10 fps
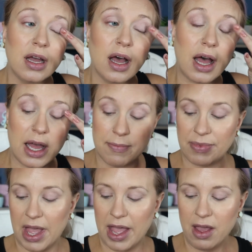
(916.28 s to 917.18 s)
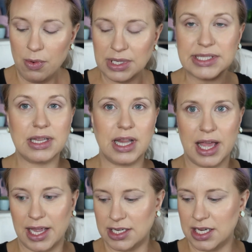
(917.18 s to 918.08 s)
I always
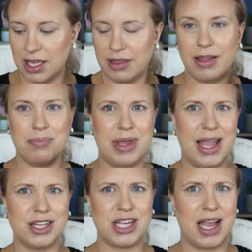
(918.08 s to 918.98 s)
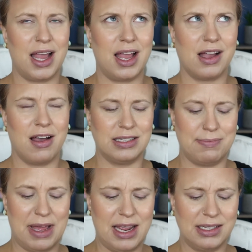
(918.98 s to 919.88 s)
liked the BH
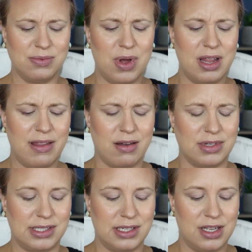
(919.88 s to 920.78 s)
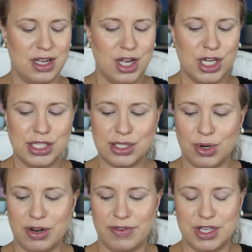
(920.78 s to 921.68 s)
Cosmetics one that was
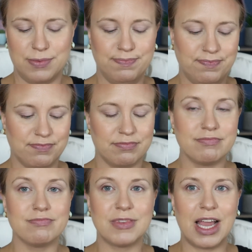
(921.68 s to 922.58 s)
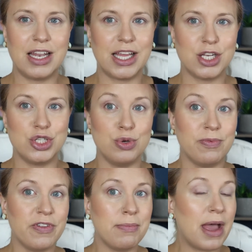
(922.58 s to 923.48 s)
sort of a kind of like a dupe
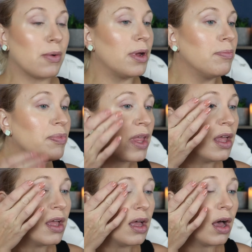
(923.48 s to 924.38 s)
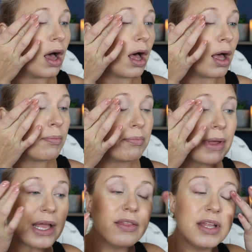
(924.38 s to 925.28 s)
for the MAC one.
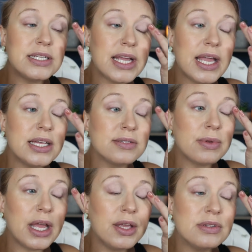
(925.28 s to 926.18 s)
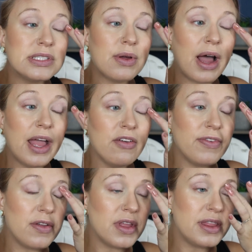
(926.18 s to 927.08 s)
Back in the day is what I used. So I have
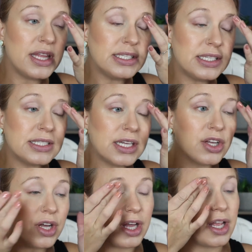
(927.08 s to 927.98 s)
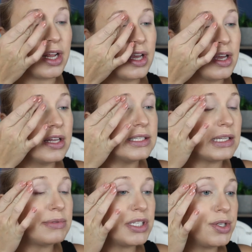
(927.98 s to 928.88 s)
found that this is a good
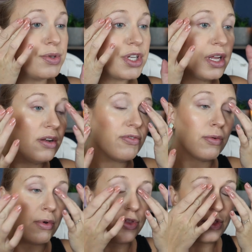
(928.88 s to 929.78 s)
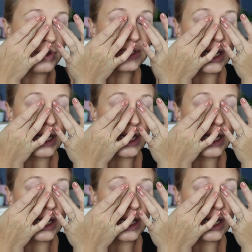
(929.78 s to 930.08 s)
substitution for both of those.